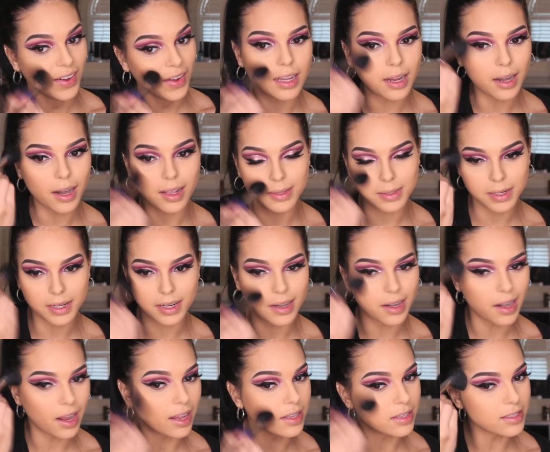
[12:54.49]
It has like a
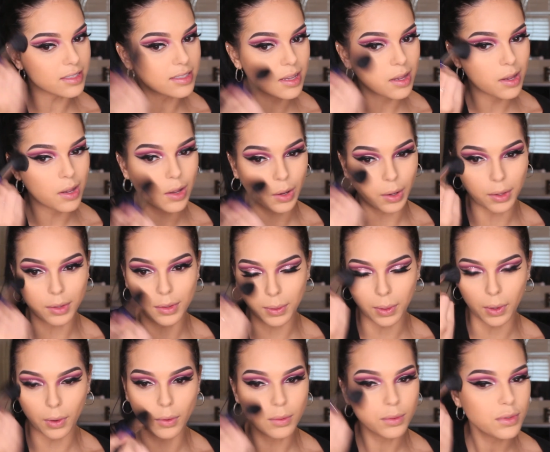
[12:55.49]
nice
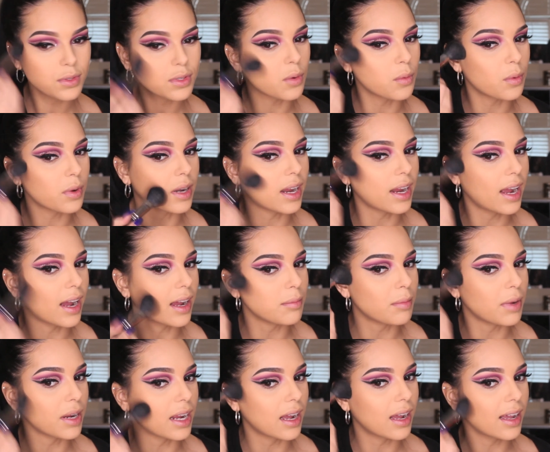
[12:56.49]
glow, so when I add
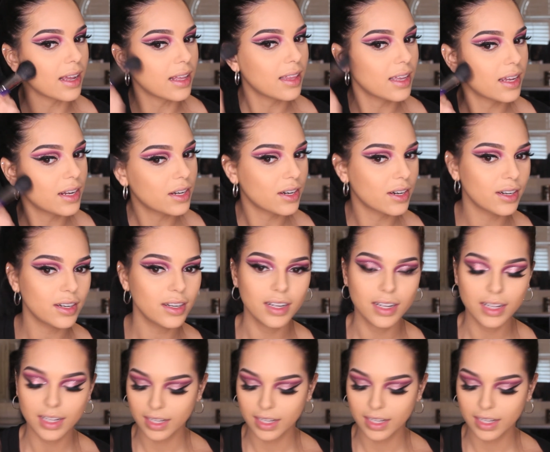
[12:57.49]
my highlighter,